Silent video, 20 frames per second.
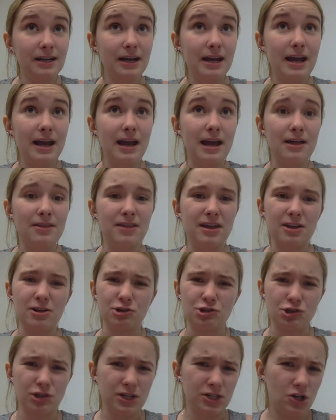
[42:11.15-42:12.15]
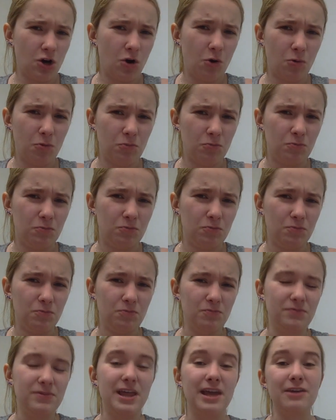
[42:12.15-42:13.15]
and they usually don't
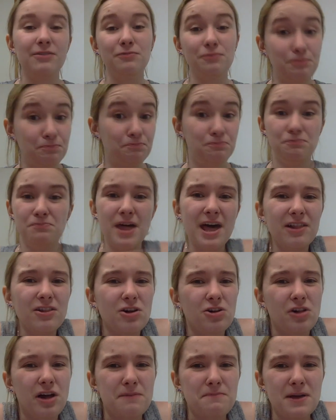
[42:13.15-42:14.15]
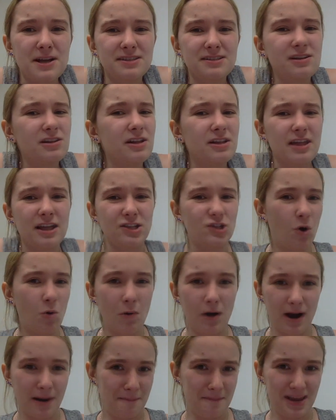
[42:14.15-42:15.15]
they they look like basically they don't
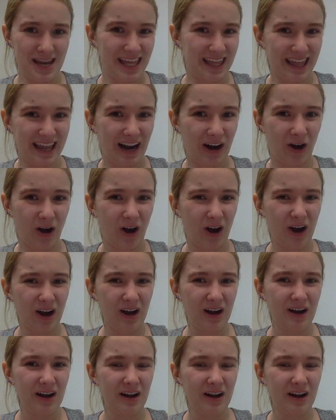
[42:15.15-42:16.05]
want to be there.